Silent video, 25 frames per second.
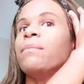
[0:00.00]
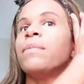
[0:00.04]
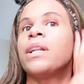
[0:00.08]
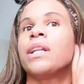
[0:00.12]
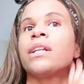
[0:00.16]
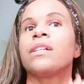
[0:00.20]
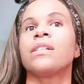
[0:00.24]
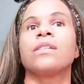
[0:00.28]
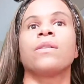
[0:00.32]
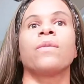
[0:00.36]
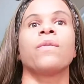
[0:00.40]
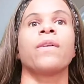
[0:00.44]
but
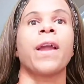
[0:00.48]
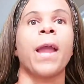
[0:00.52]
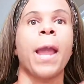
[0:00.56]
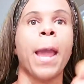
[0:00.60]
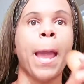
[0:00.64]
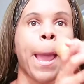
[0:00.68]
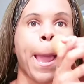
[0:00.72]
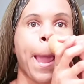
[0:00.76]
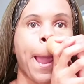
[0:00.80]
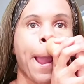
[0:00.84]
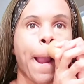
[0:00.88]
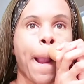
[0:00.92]
it's
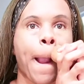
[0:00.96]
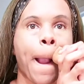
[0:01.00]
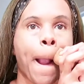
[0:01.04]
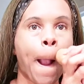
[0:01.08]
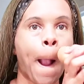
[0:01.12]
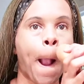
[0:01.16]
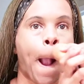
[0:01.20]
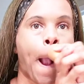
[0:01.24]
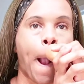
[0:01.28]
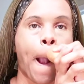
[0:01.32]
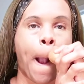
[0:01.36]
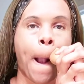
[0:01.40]
okay
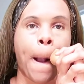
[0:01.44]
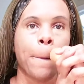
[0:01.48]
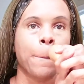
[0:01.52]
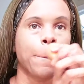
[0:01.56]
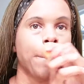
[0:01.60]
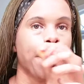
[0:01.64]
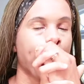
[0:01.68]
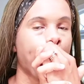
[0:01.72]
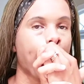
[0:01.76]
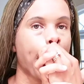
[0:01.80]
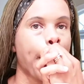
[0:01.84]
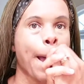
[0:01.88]

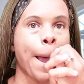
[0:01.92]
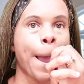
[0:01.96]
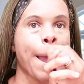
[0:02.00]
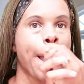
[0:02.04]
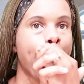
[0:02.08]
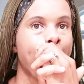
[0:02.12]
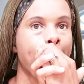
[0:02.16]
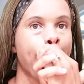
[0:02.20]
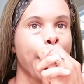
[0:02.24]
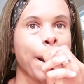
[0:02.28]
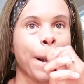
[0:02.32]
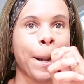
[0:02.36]

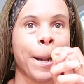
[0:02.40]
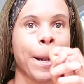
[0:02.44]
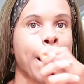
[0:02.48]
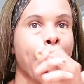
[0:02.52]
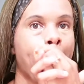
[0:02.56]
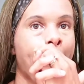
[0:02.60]
because